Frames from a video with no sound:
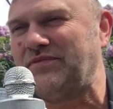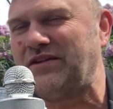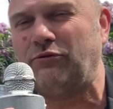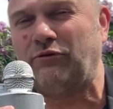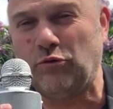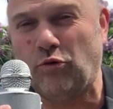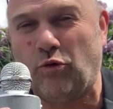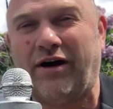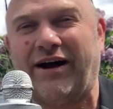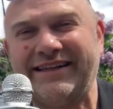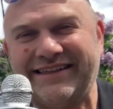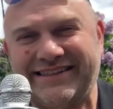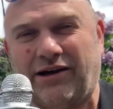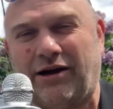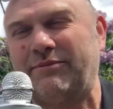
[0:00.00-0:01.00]

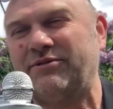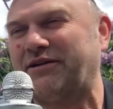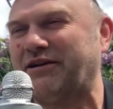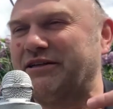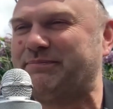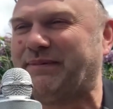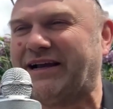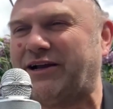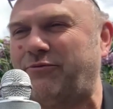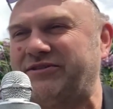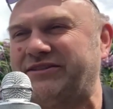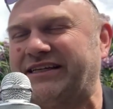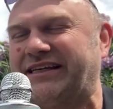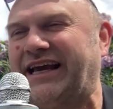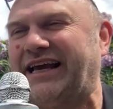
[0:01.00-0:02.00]
rewind time goes backwards,
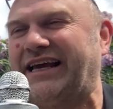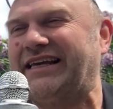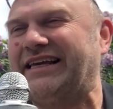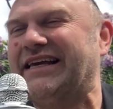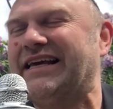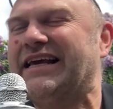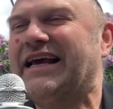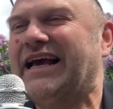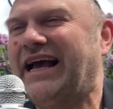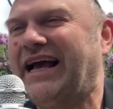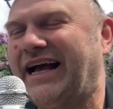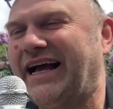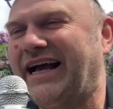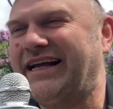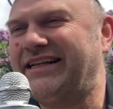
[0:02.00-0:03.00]
okay,
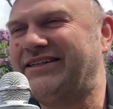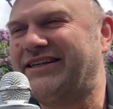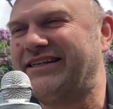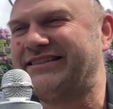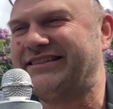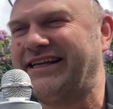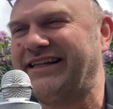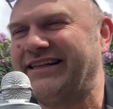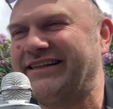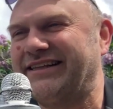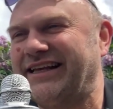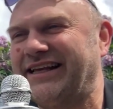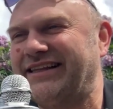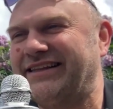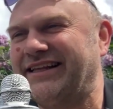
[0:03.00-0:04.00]
and you can see that
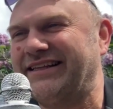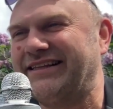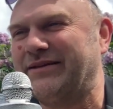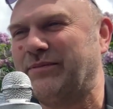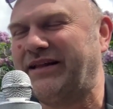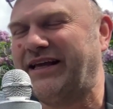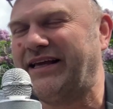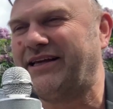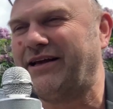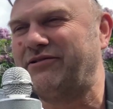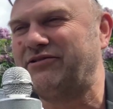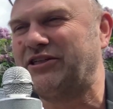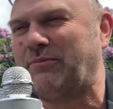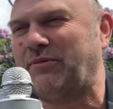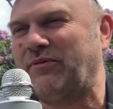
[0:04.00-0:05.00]
the blade
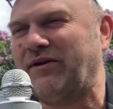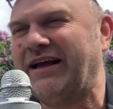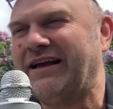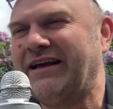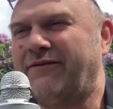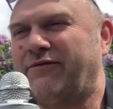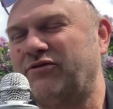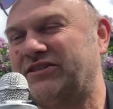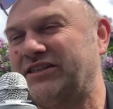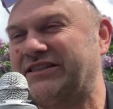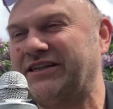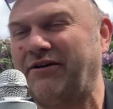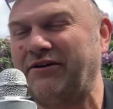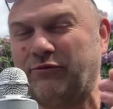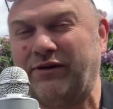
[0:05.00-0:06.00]
goes up, and of course this is
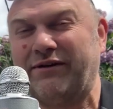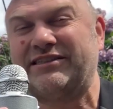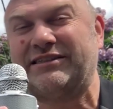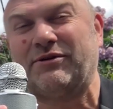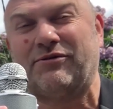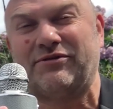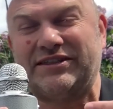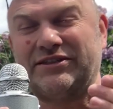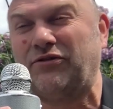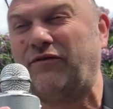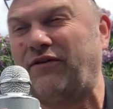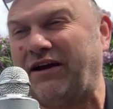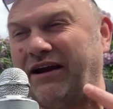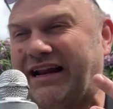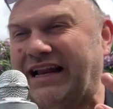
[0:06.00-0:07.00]
going in real time. Of course it's all
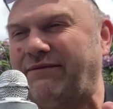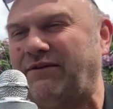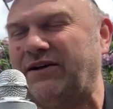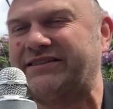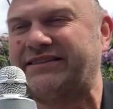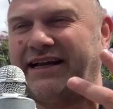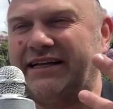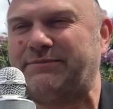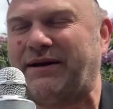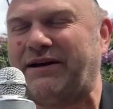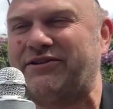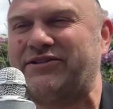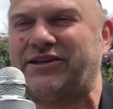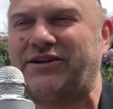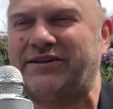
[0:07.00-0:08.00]
very clever, stage
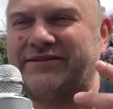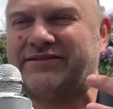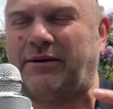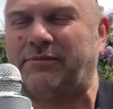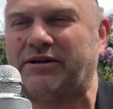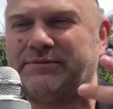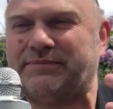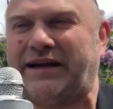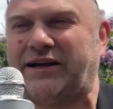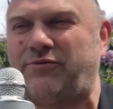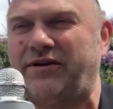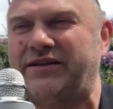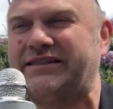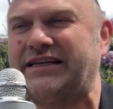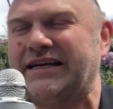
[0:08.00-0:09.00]
backwards, so the time goes
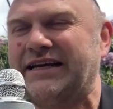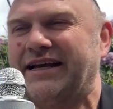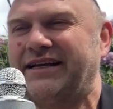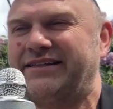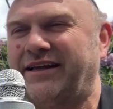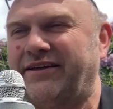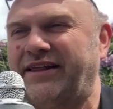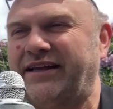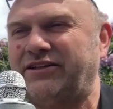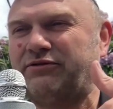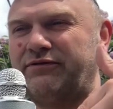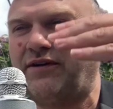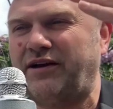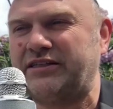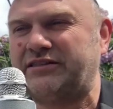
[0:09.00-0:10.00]
backwards, so the thing is
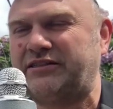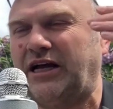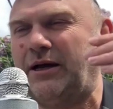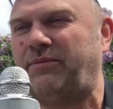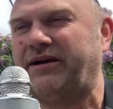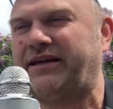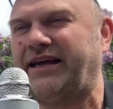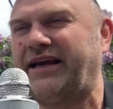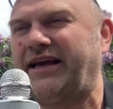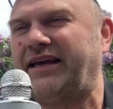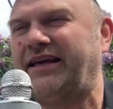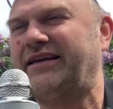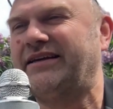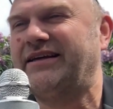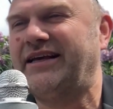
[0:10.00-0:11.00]
reversed up. Okay,
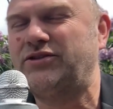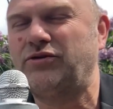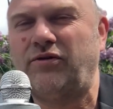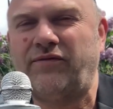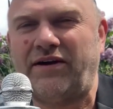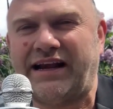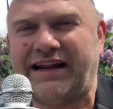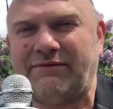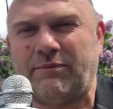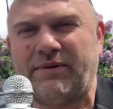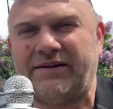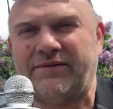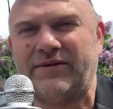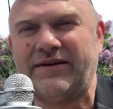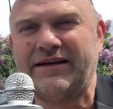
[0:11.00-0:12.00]
it's all very clever bit
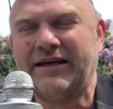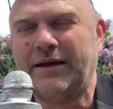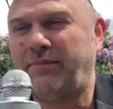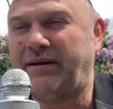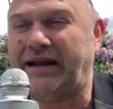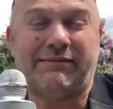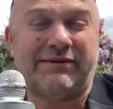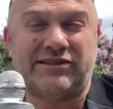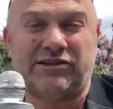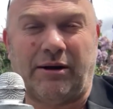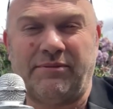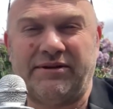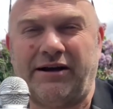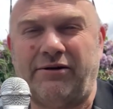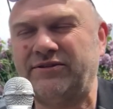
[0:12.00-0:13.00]
of playing with time.
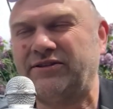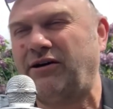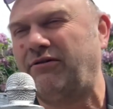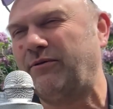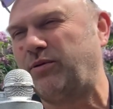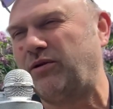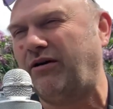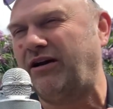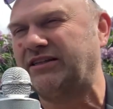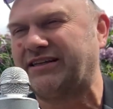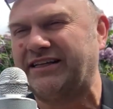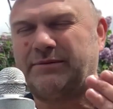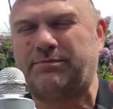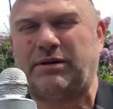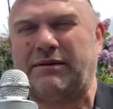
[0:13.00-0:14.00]
The whole plot is
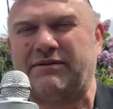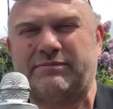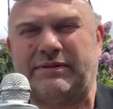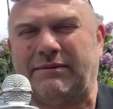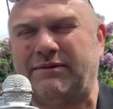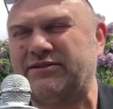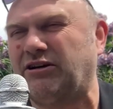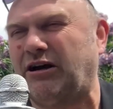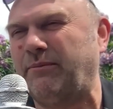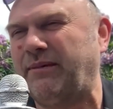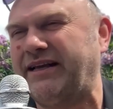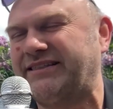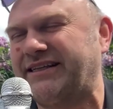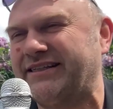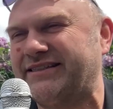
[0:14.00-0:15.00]
basically playing with time,
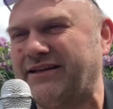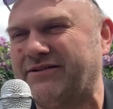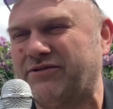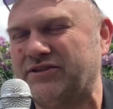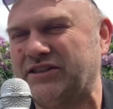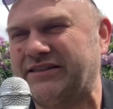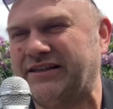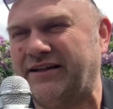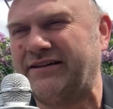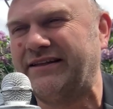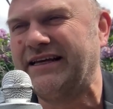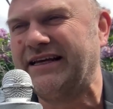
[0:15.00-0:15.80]
basically, isn't it? Because it's done